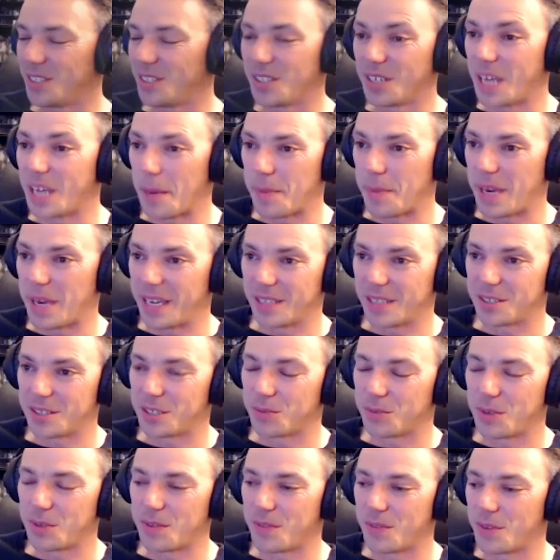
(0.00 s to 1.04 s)
can get pictures
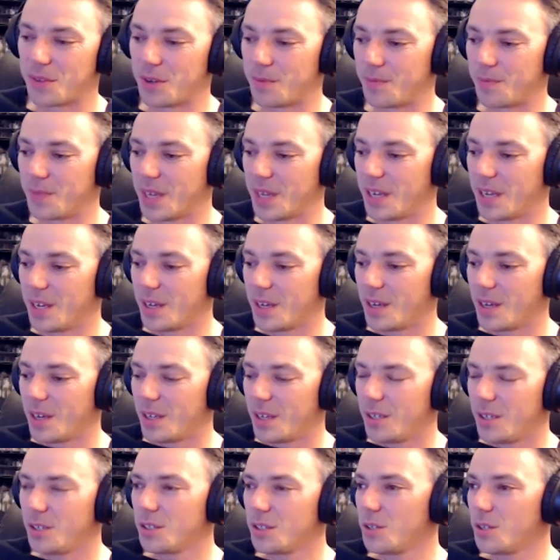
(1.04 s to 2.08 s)
with them.
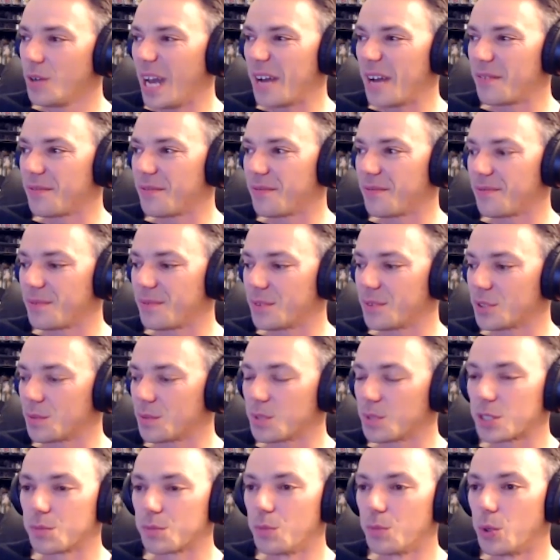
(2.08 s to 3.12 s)
You do have so you're, some
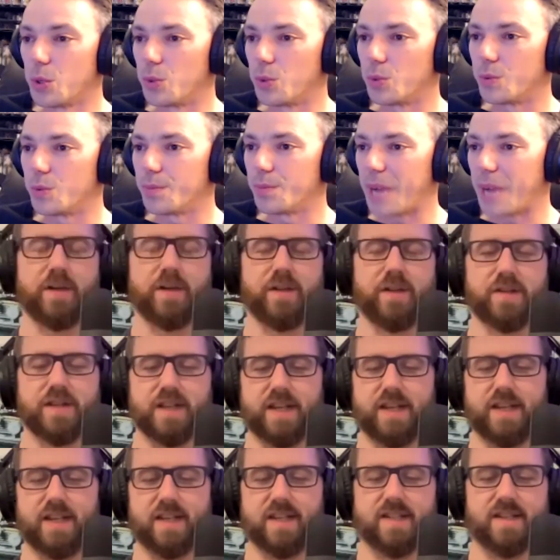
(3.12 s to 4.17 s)
you're small. Talking, when you
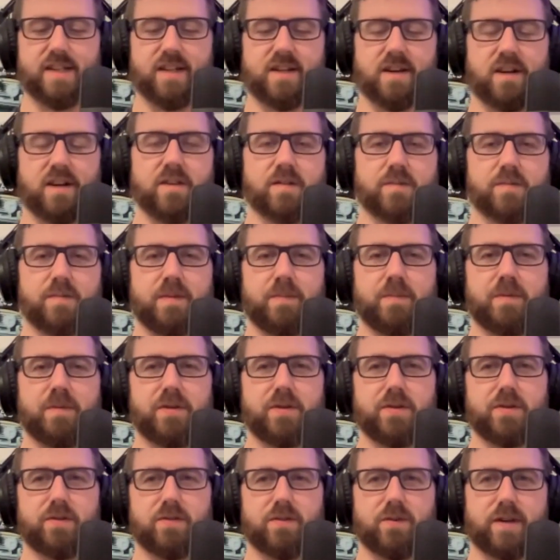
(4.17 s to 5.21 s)
say Disney cast
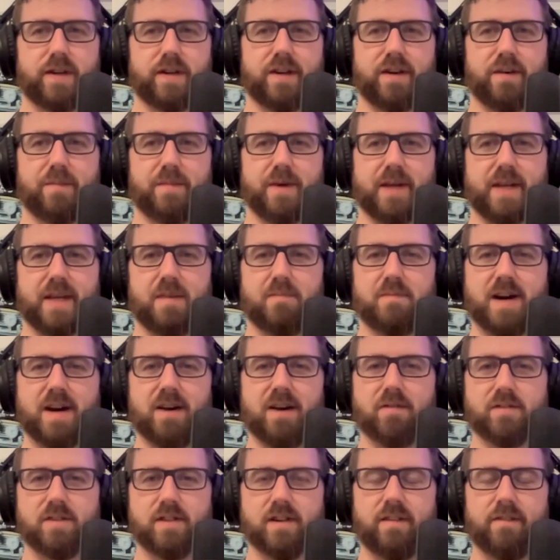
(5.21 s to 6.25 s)
members, you're talking like Mickey
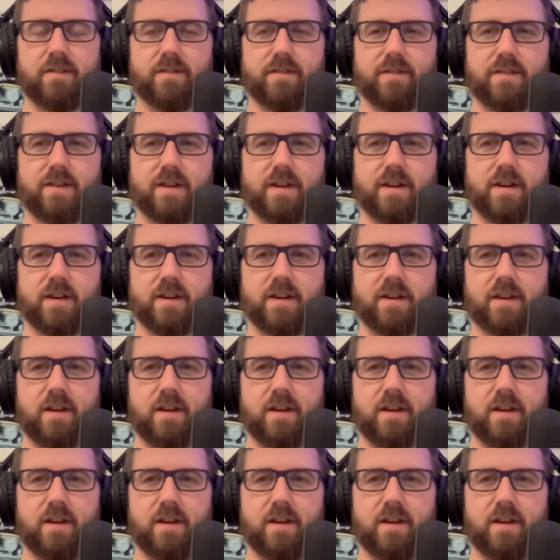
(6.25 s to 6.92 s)
Mouse and everything, are